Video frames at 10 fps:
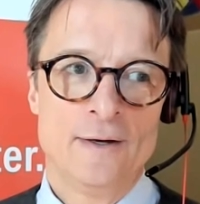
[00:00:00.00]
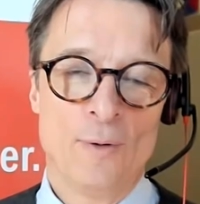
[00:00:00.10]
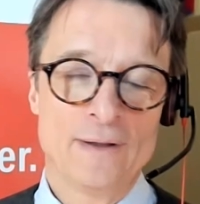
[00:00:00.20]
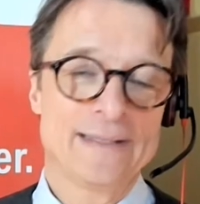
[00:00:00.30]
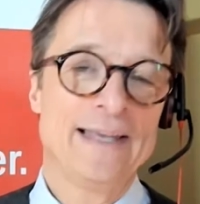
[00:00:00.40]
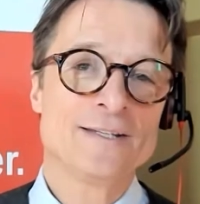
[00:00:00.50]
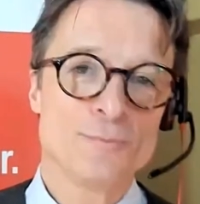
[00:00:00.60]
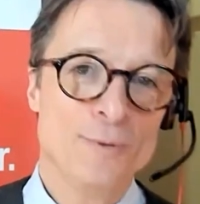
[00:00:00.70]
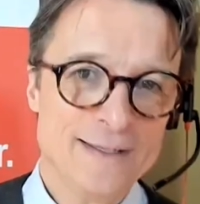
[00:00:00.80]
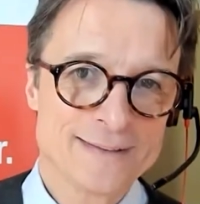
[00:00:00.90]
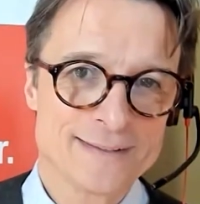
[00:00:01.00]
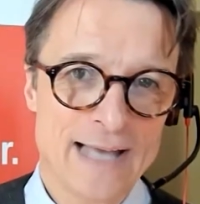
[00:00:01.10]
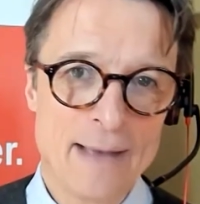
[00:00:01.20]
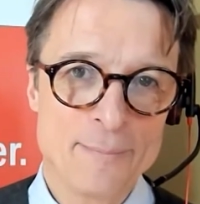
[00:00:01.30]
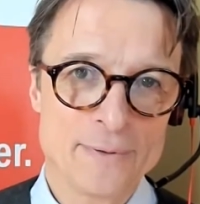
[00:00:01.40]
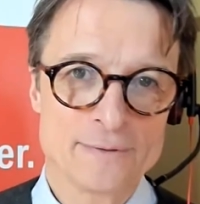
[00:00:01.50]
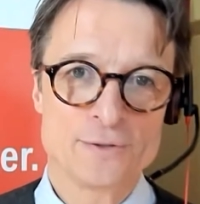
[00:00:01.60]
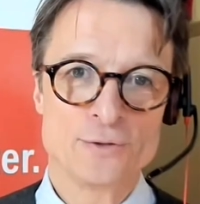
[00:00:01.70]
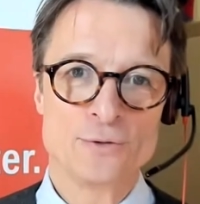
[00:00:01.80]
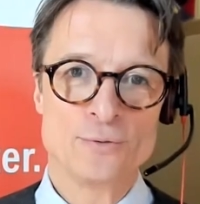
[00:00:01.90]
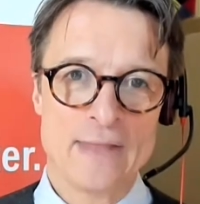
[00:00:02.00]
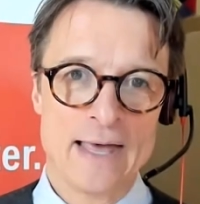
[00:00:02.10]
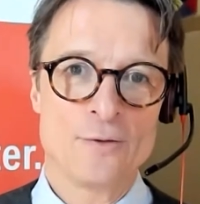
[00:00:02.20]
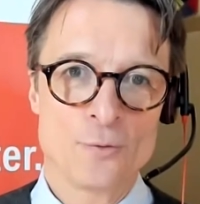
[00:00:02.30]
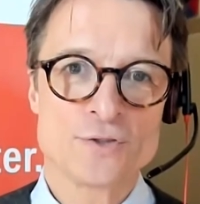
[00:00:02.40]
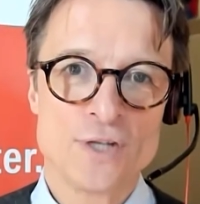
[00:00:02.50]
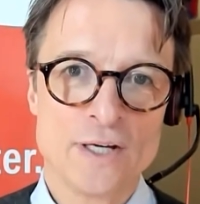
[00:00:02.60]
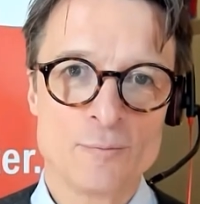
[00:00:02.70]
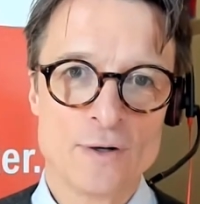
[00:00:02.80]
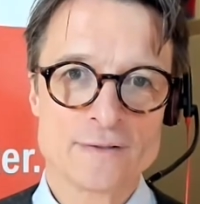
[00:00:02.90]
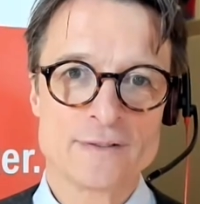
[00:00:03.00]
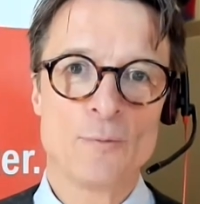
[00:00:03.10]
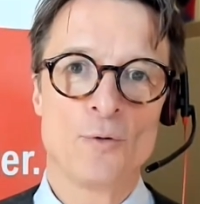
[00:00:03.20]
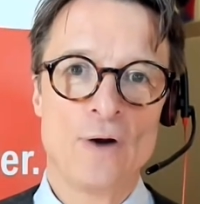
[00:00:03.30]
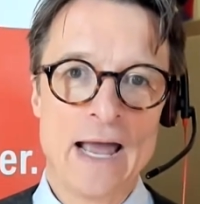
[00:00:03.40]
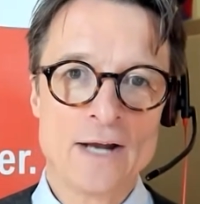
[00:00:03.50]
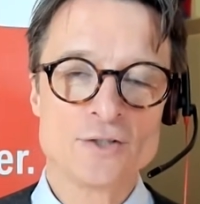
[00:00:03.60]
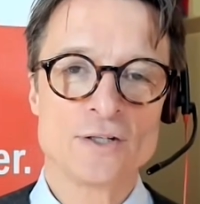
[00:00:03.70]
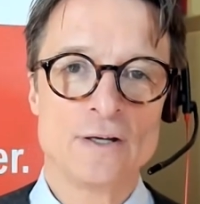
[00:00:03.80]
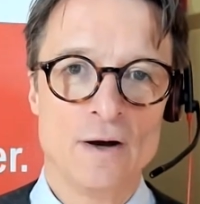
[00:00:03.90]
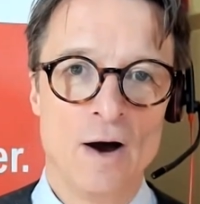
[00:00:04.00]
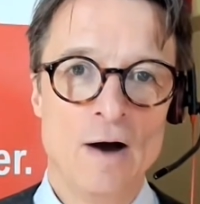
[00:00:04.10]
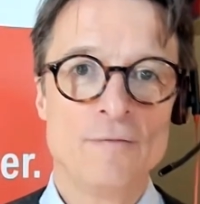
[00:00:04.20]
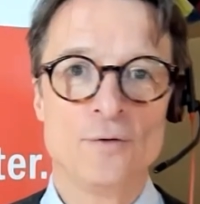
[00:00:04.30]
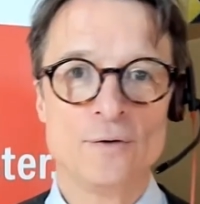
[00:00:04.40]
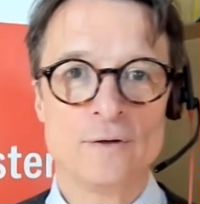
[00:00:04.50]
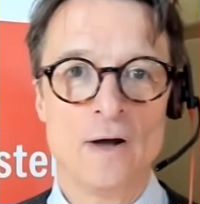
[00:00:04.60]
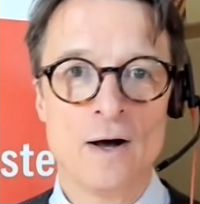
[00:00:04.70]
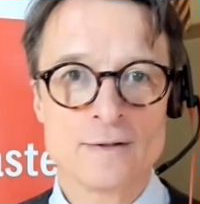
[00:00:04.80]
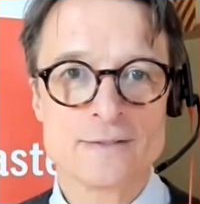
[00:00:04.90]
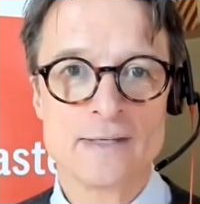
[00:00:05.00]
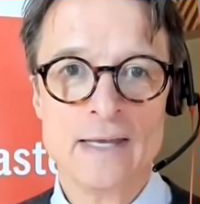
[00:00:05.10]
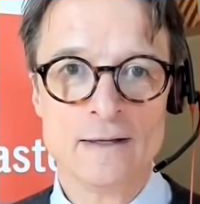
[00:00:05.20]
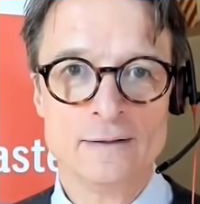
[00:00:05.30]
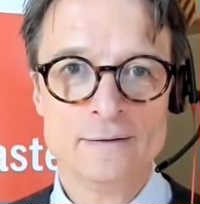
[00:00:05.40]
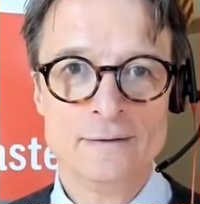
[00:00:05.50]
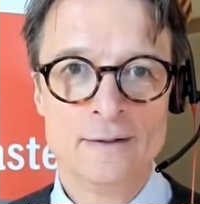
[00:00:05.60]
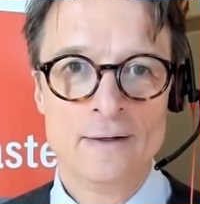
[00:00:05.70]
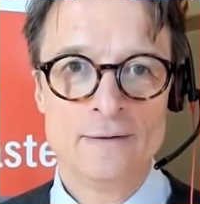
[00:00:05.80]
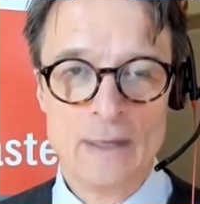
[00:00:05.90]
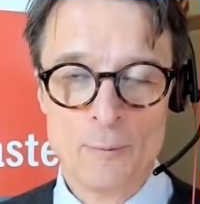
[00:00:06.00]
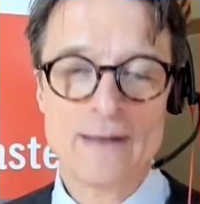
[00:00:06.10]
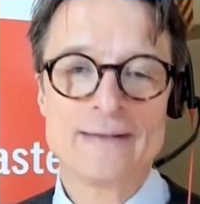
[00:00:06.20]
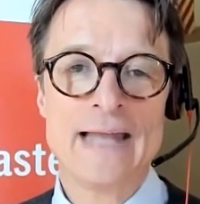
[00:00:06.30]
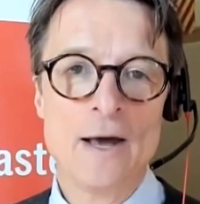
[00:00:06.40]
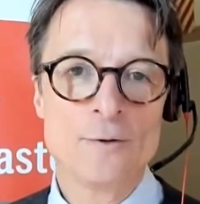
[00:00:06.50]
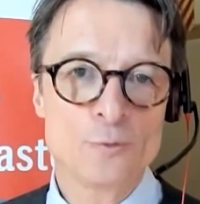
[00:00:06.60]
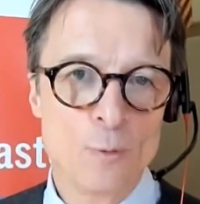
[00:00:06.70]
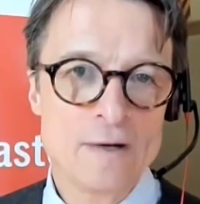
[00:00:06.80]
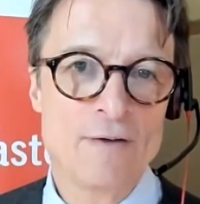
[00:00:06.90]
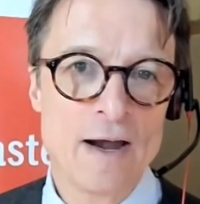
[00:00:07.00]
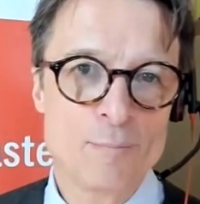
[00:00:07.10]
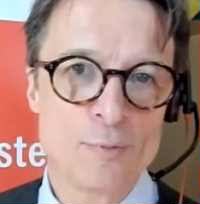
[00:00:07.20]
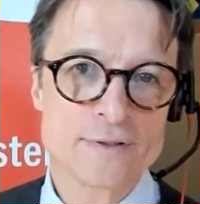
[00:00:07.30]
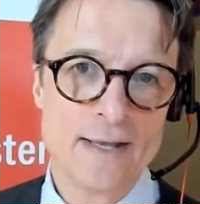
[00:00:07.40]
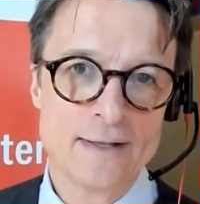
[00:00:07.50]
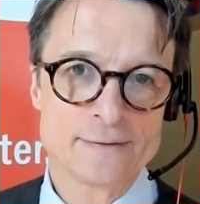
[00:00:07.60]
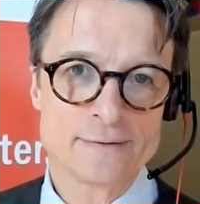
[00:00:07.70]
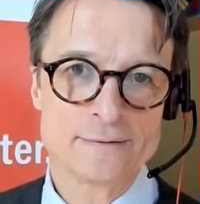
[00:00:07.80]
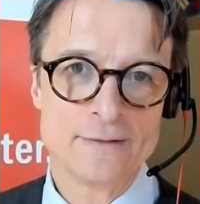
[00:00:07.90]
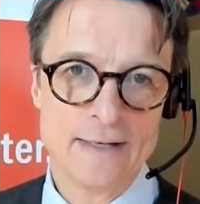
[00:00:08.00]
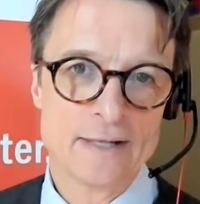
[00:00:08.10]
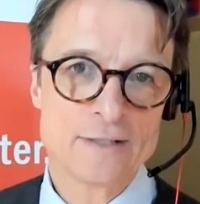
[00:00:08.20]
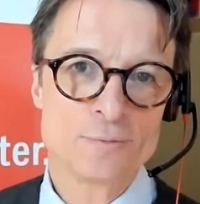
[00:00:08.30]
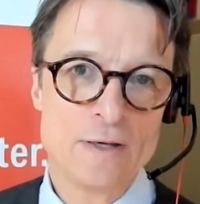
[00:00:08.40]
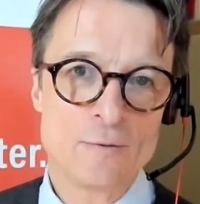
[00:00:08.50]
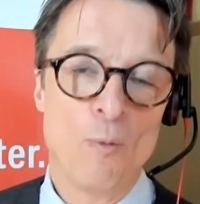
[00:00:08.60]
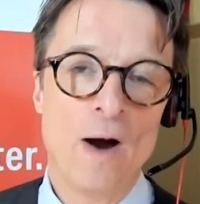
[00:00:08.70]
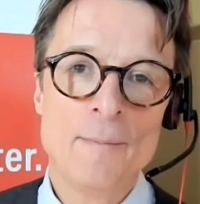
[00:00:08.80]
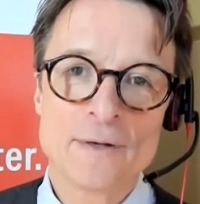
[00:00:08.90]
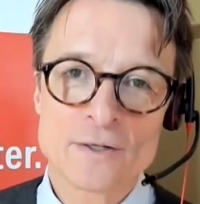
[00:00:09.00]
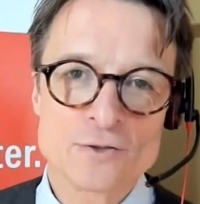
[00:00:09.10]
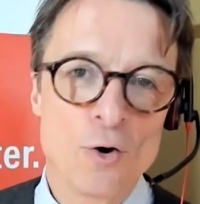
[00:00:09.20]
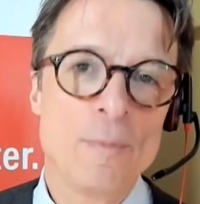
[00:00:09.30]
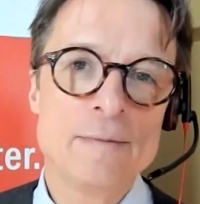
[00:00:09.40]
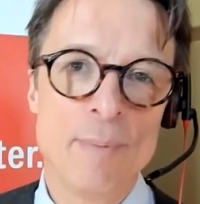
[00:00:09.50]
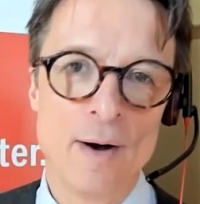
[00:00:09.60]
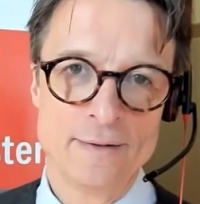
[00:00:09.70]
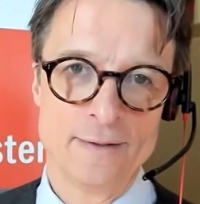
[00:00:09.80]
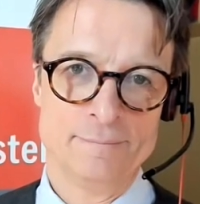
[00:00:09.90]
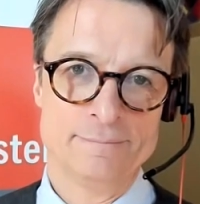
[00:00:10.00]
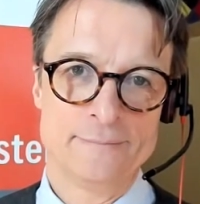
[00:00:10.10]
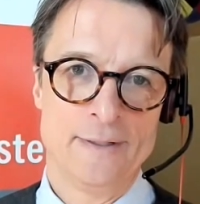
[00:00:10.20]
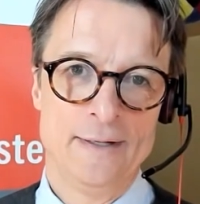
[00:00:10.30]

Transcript: Well, guess what happened to that those chicken breasts? They were actually offered on sale. They went down 25% the next week. Why? Because nobody bought them.